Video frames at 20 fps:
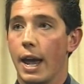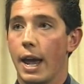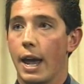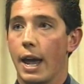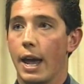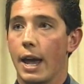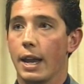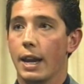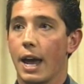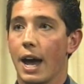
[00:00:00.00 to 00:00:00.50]

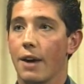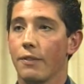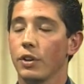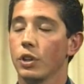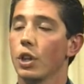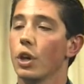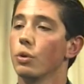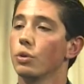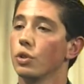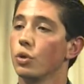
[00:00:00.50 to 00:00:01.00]
And
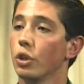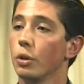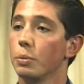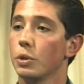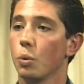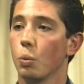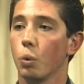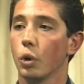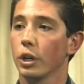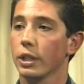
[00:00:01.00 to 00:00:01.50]
having those
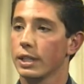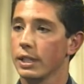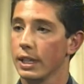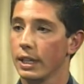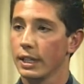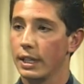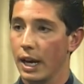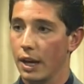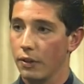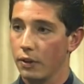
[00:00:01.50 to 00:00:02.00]
groups work
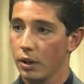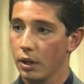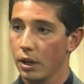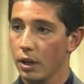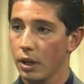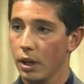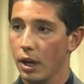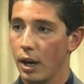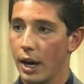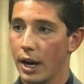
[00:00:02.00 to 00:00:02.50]

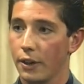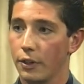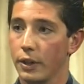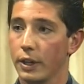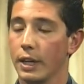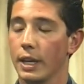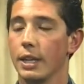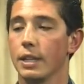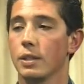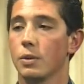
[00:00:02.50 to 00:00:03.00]
together, I
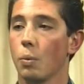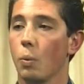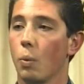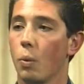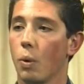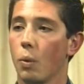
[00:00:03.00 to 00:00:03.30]
think, is